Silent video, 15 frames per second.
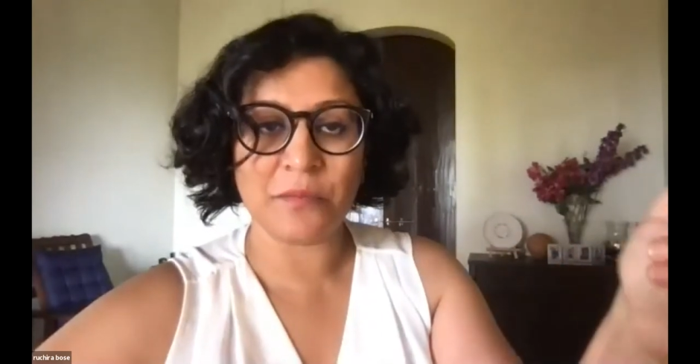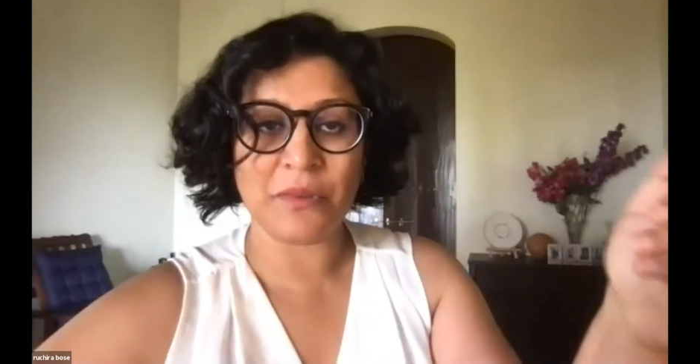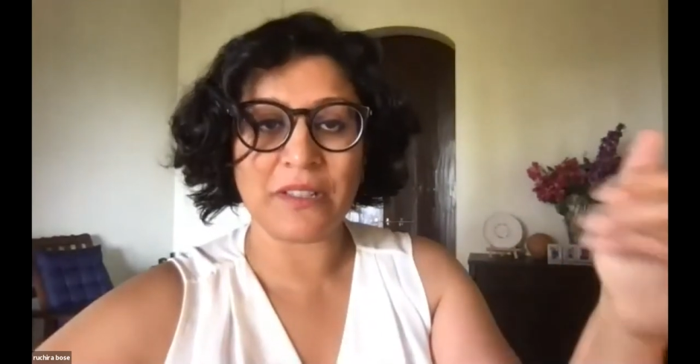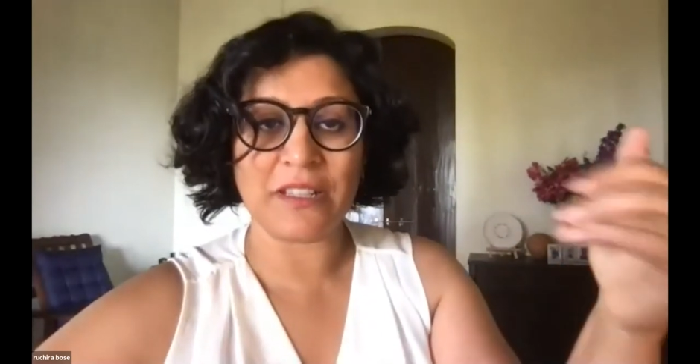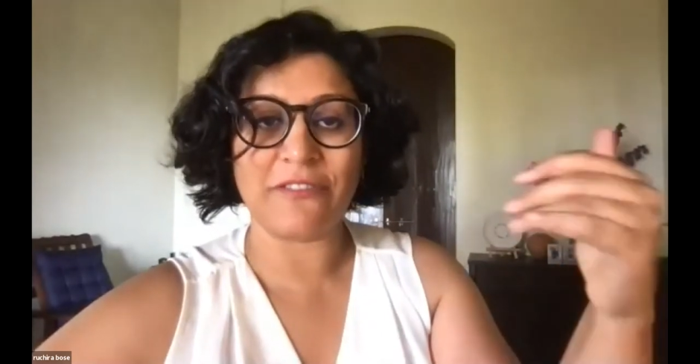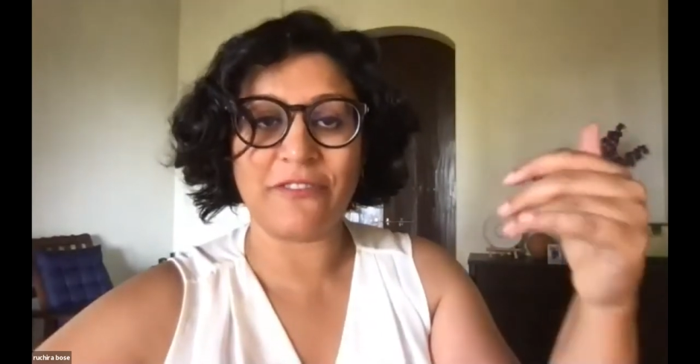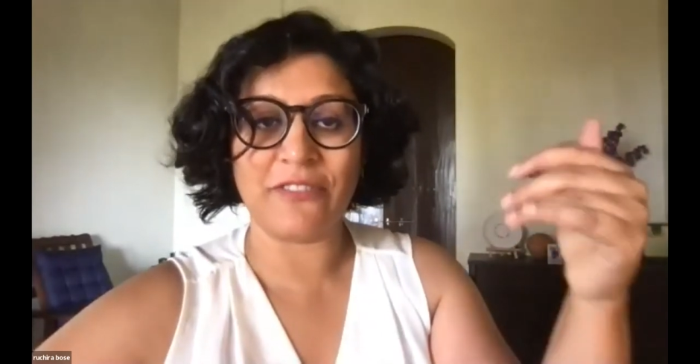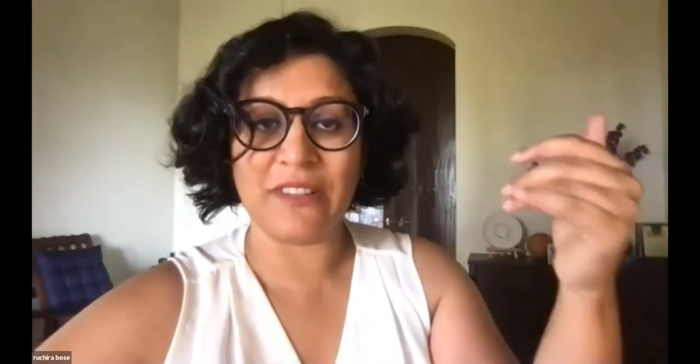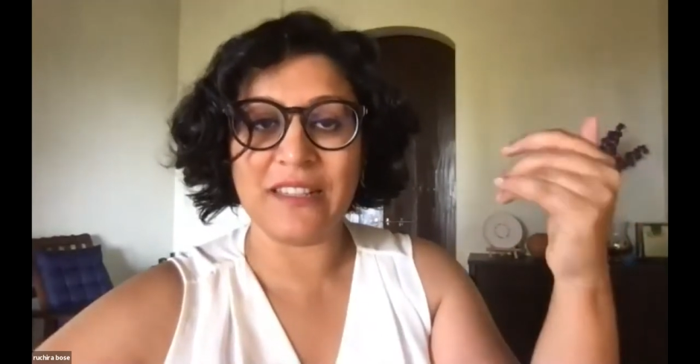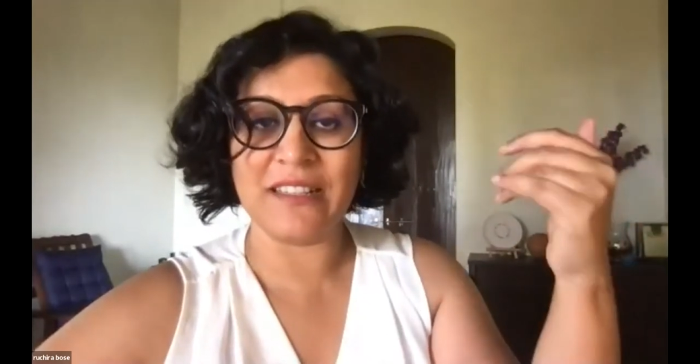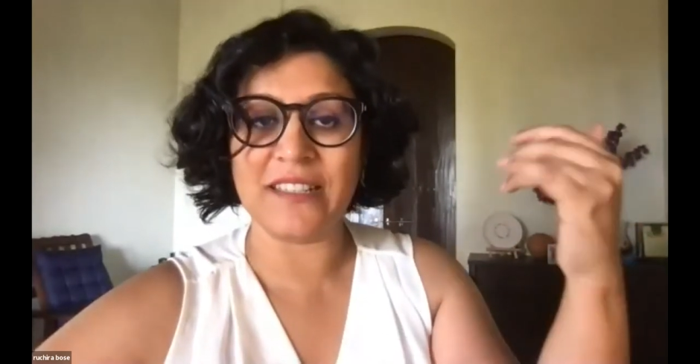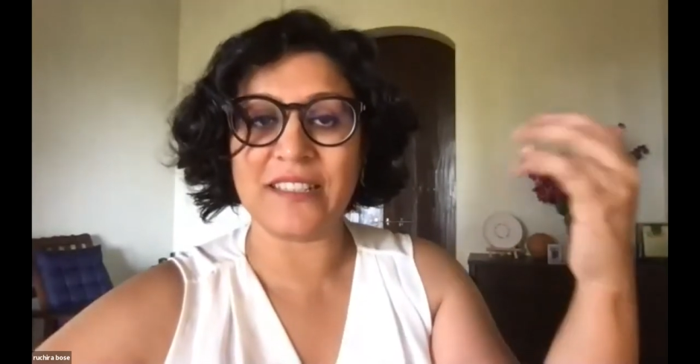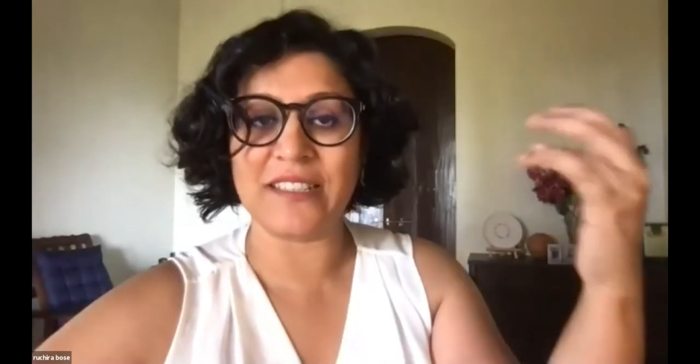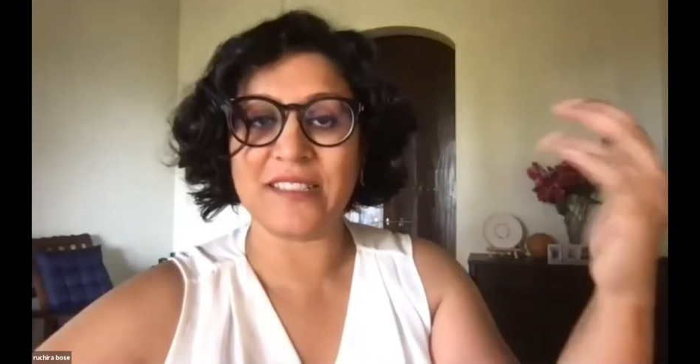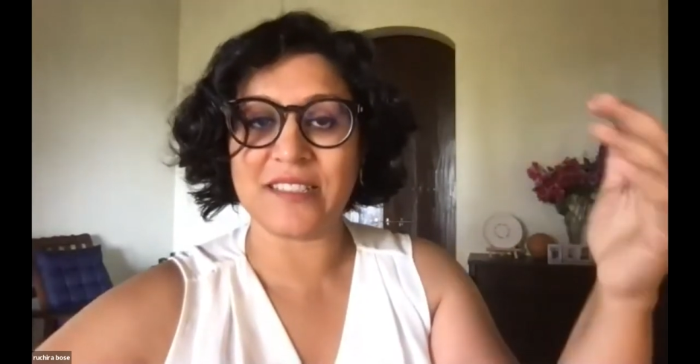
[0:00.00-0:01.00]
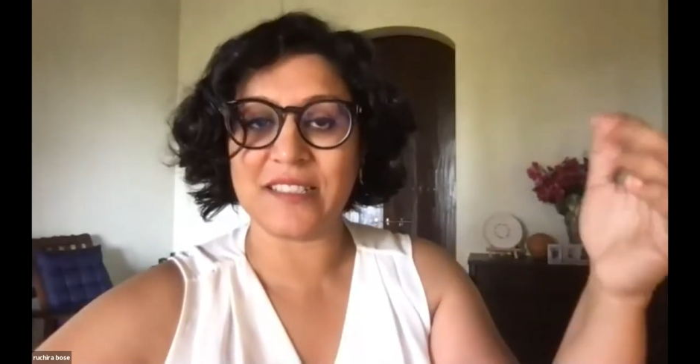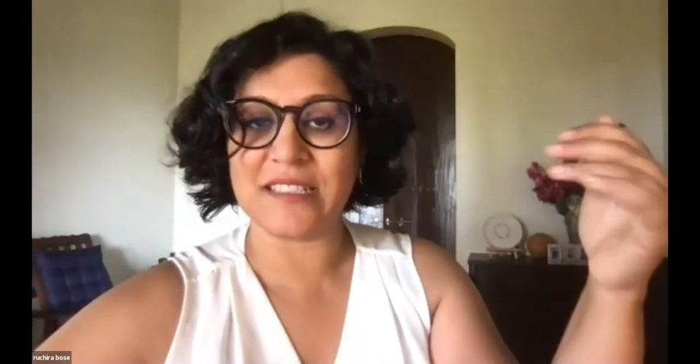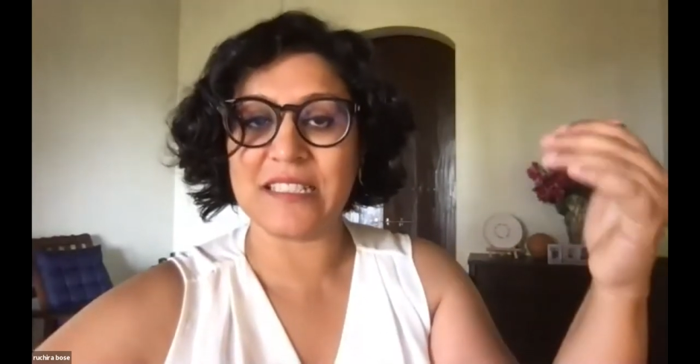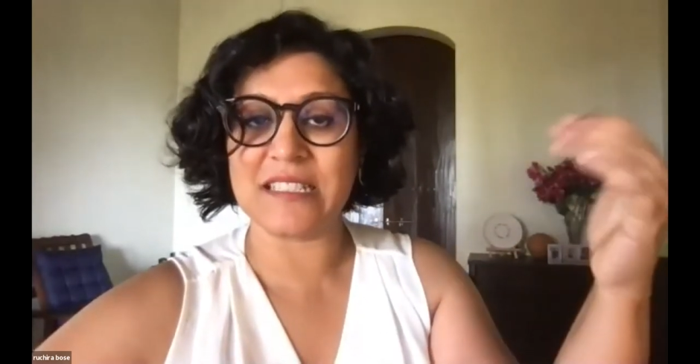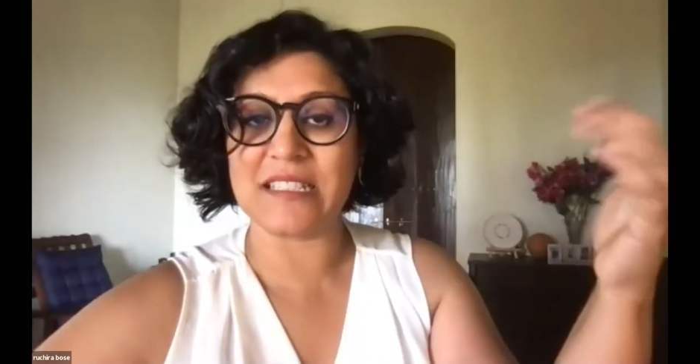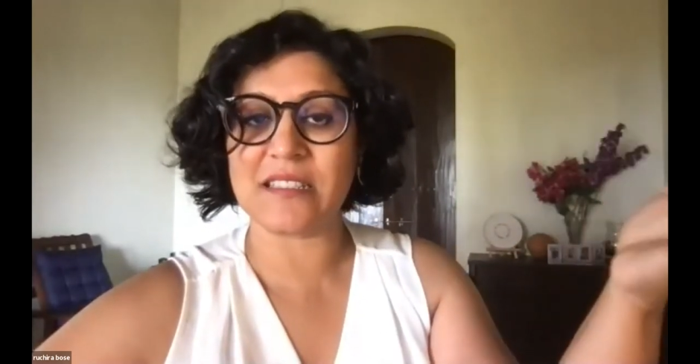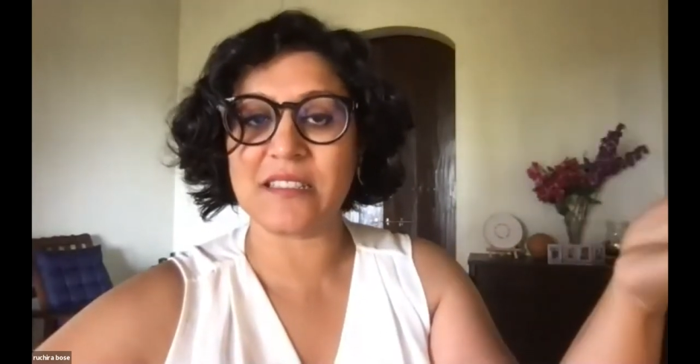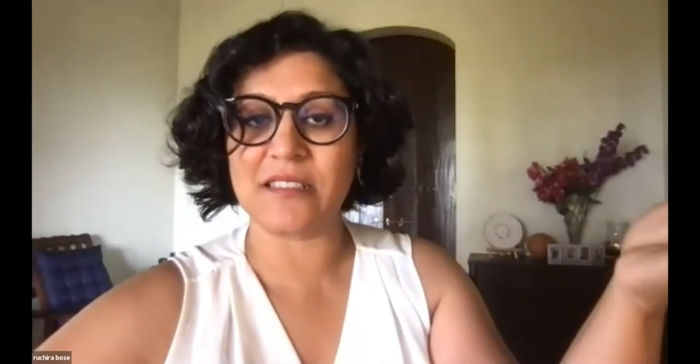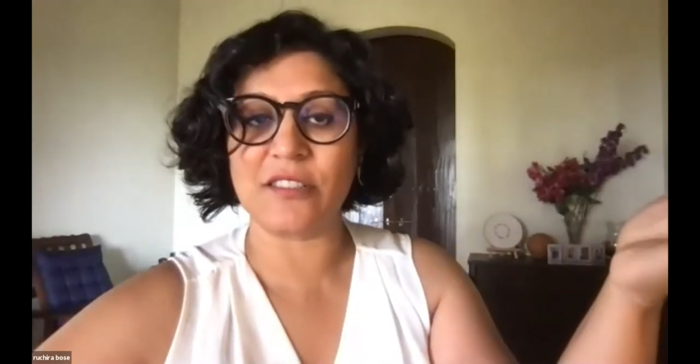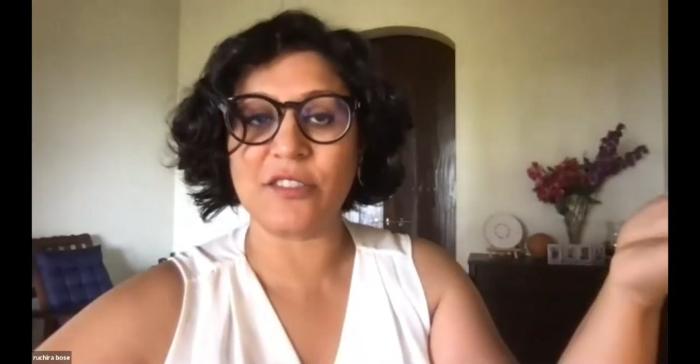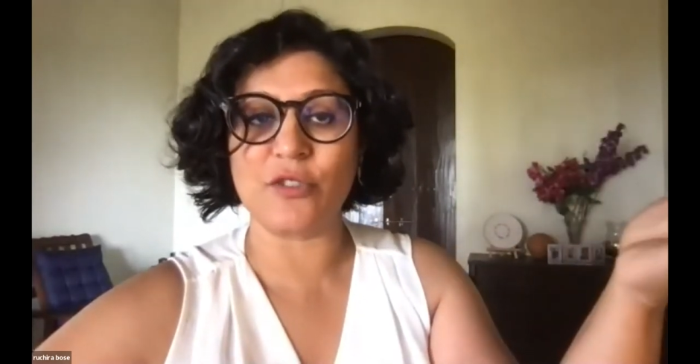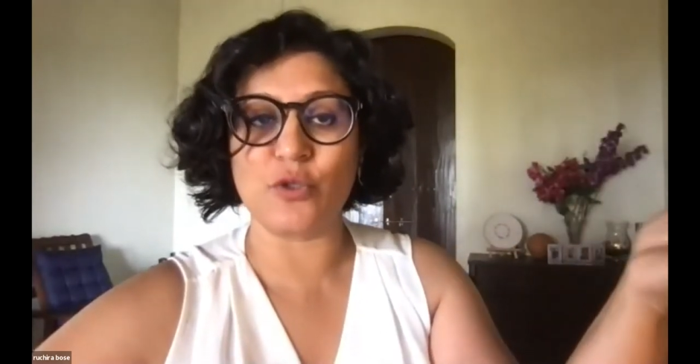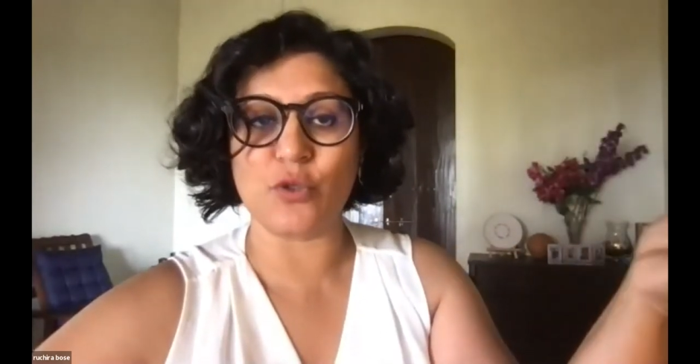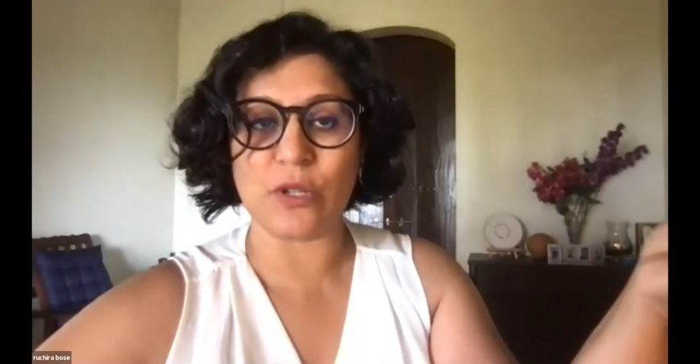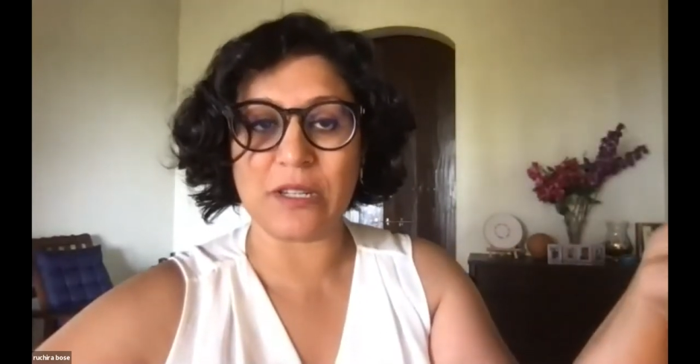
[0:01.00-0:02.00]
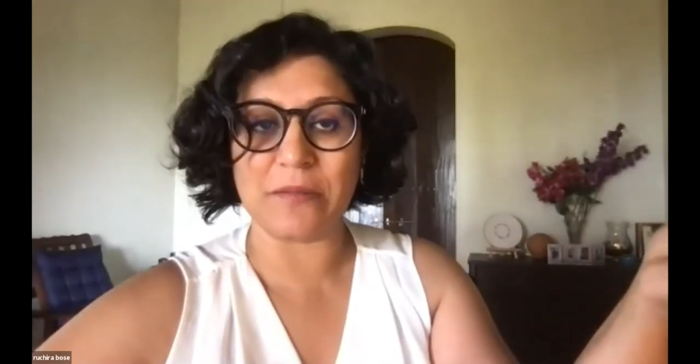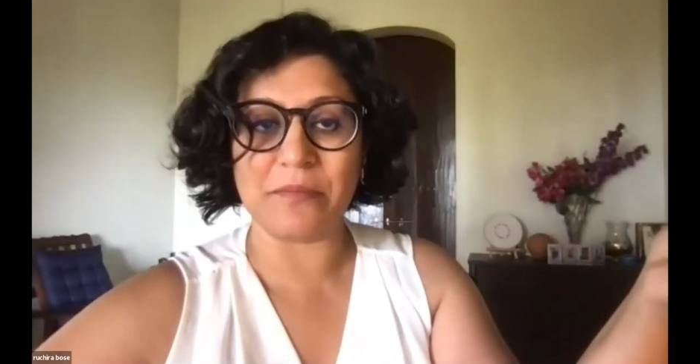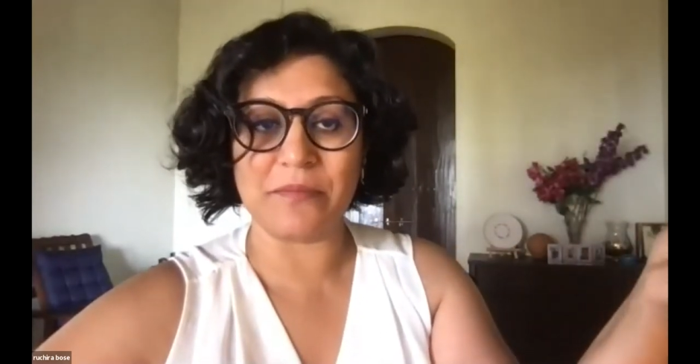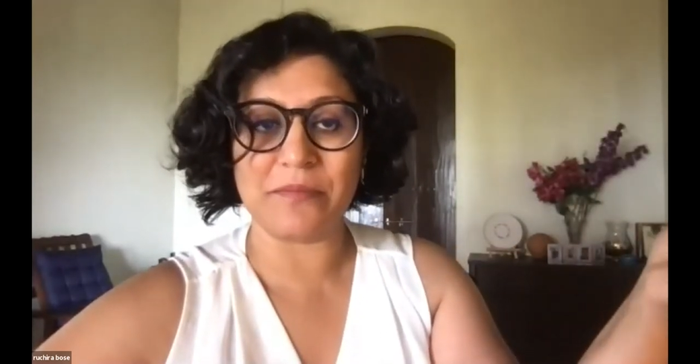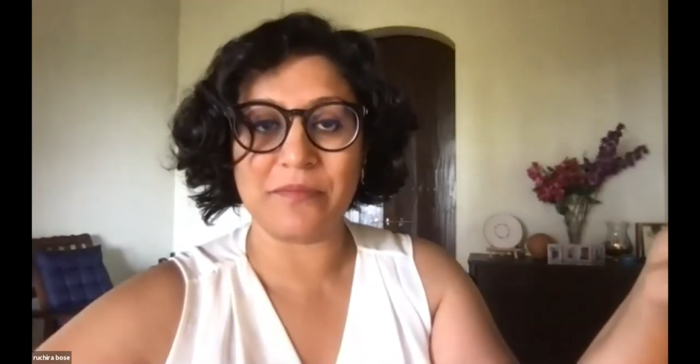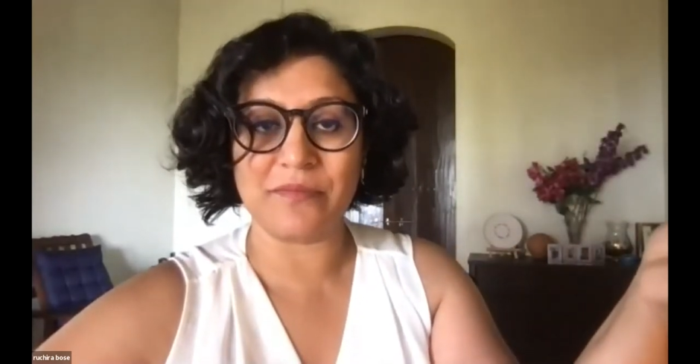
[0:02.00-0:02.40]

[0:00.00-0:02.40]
but I feel like it's a distant dream.